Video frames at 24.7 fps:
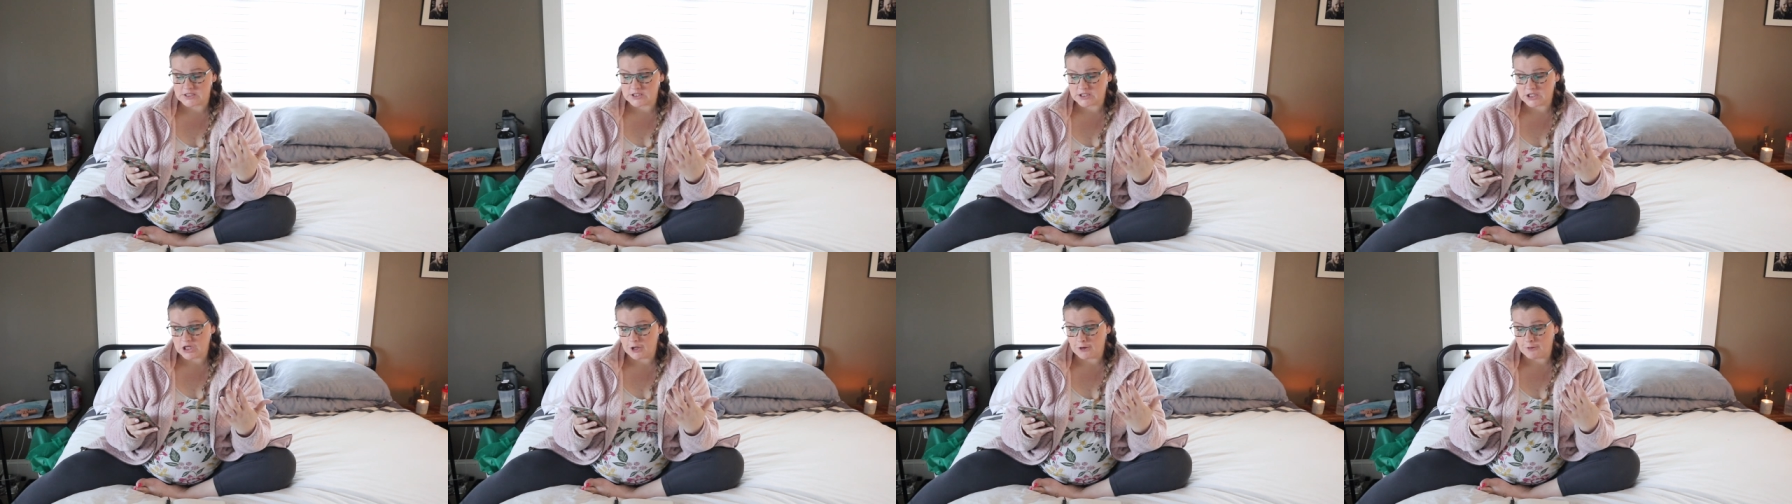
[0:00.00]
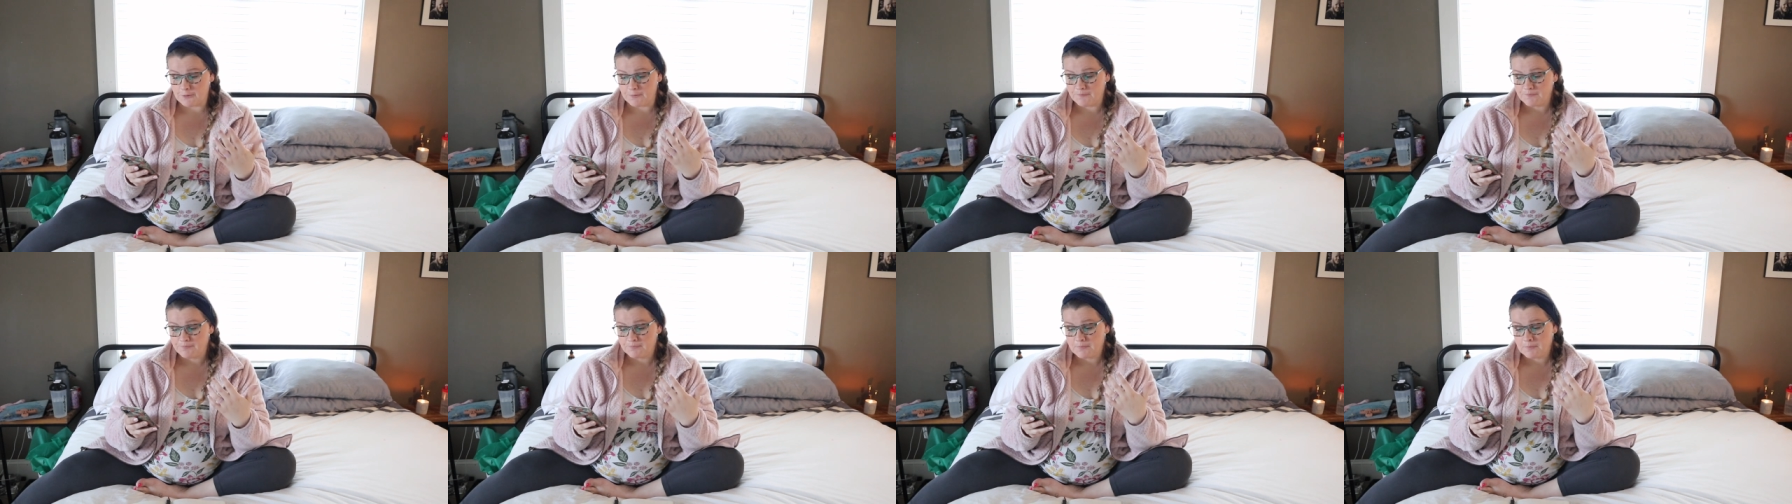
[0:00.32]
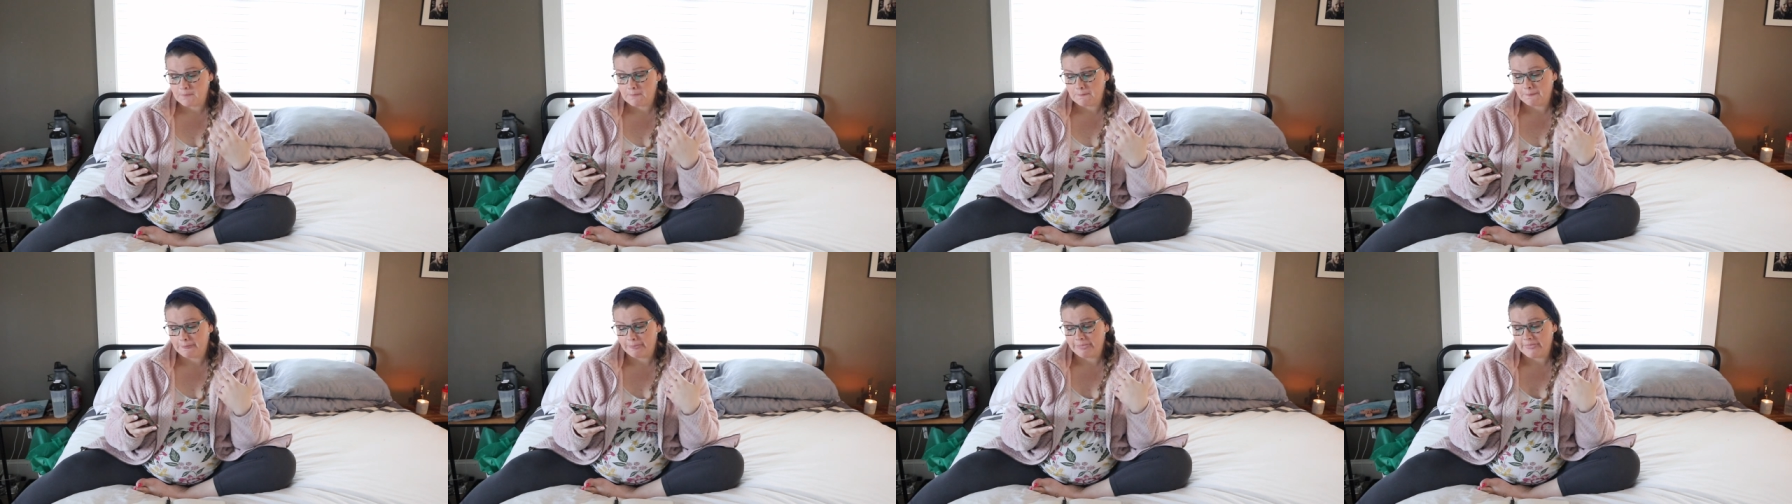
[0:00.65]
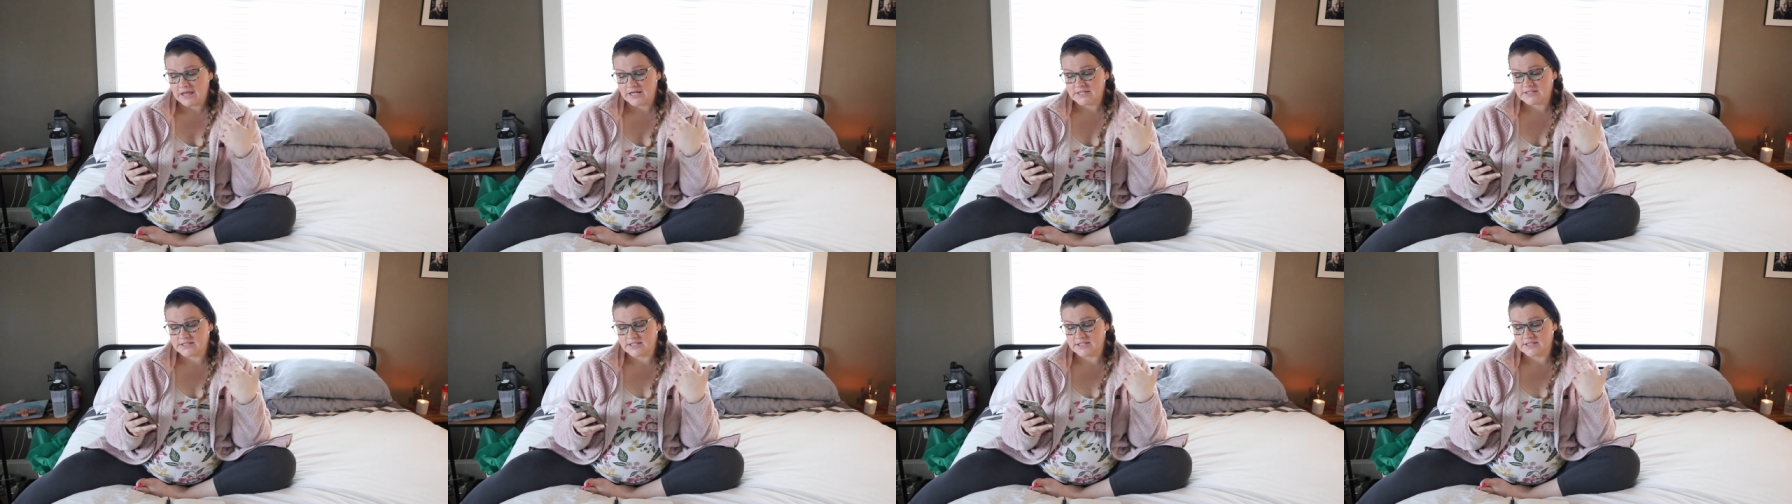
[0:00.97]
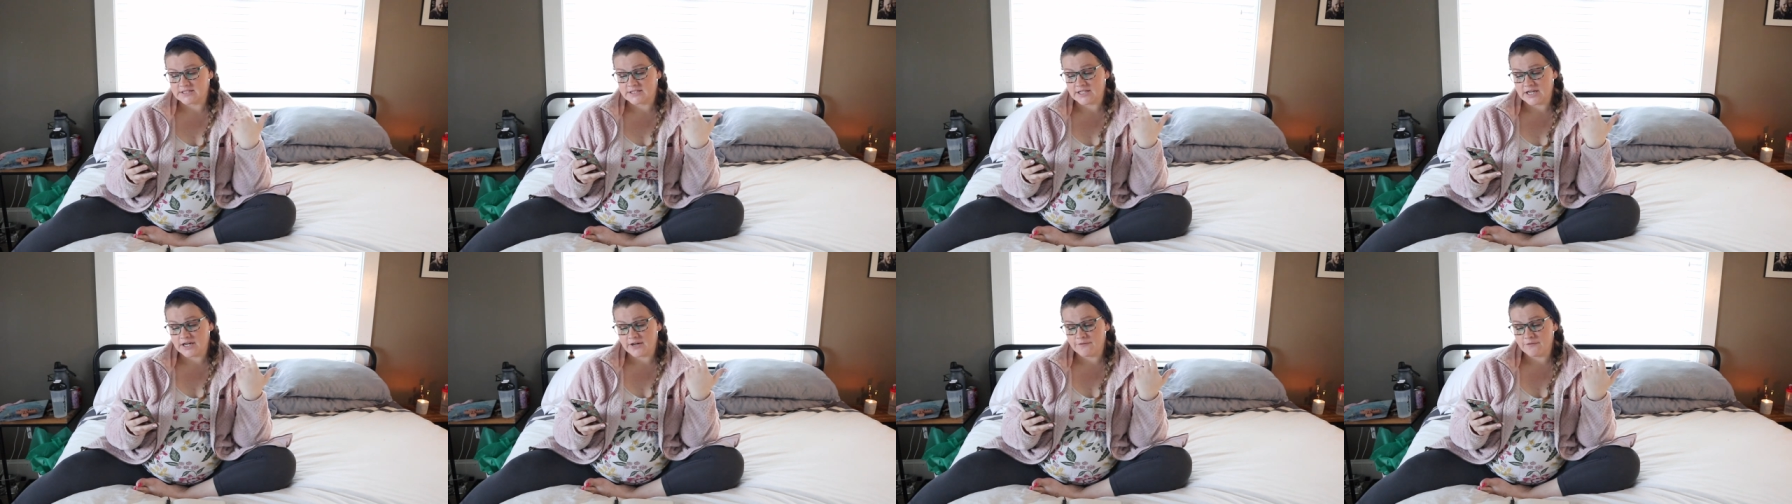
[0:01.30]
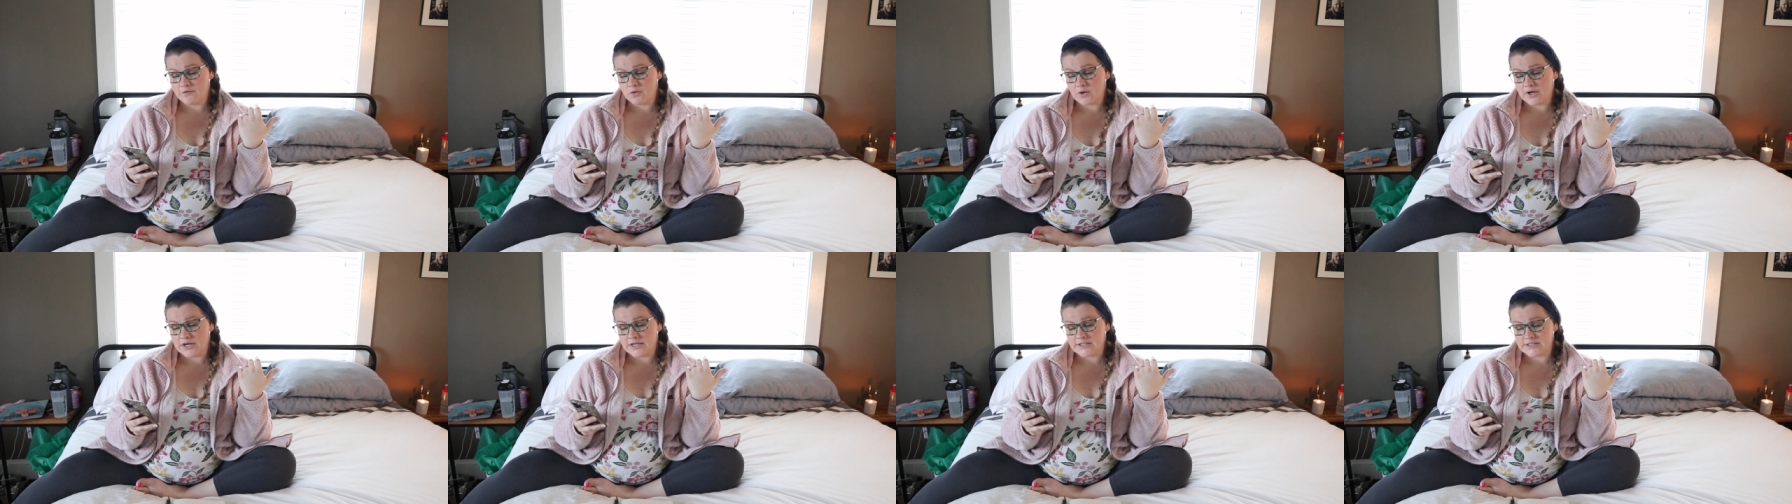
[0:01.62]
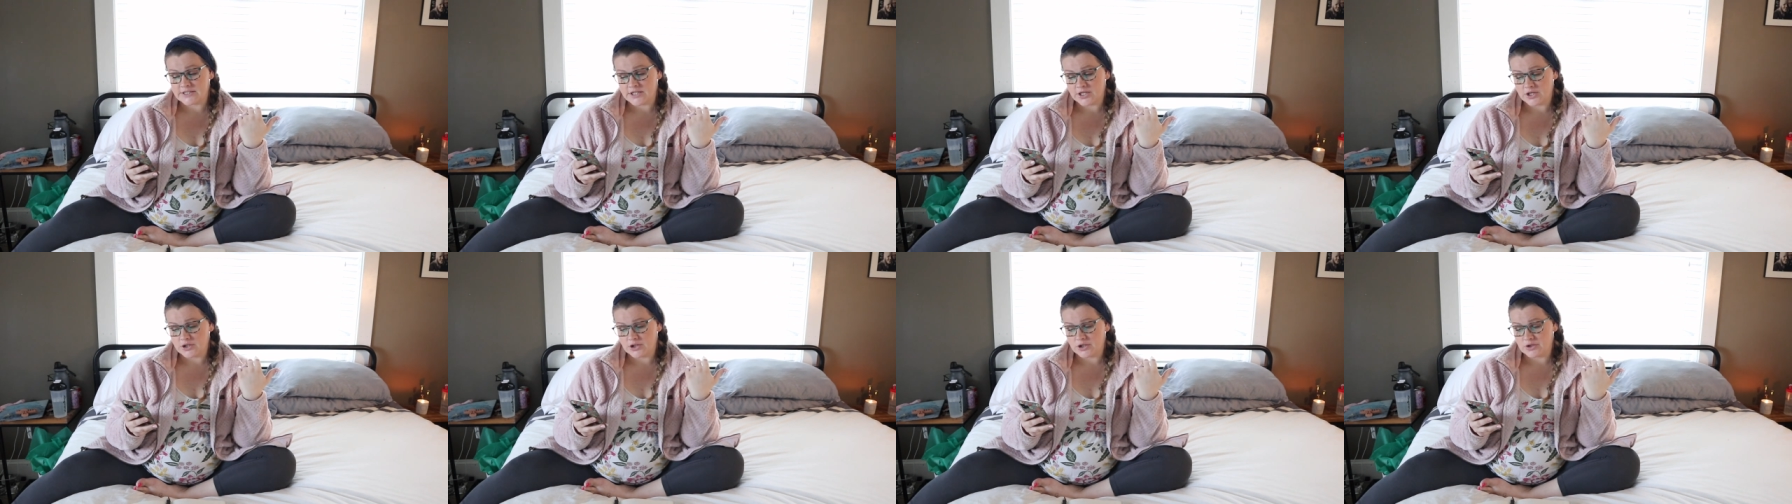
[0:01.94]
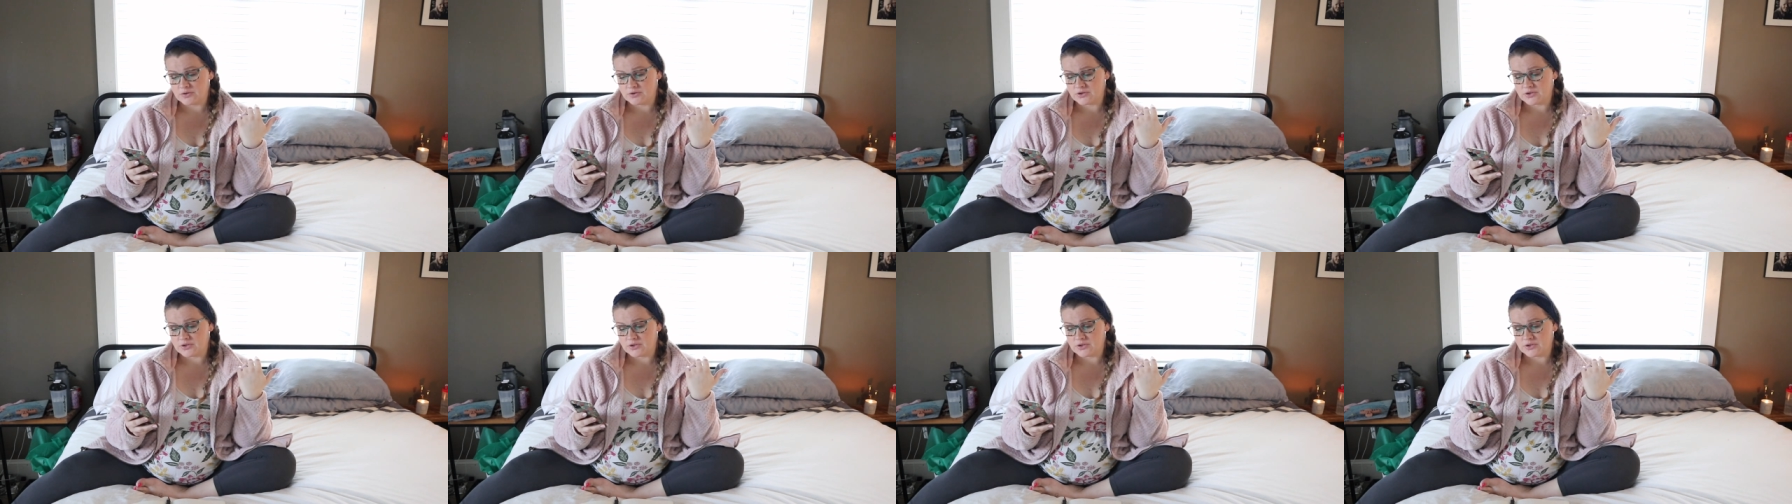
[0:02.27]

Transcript: So it says, "Therefore I tell you,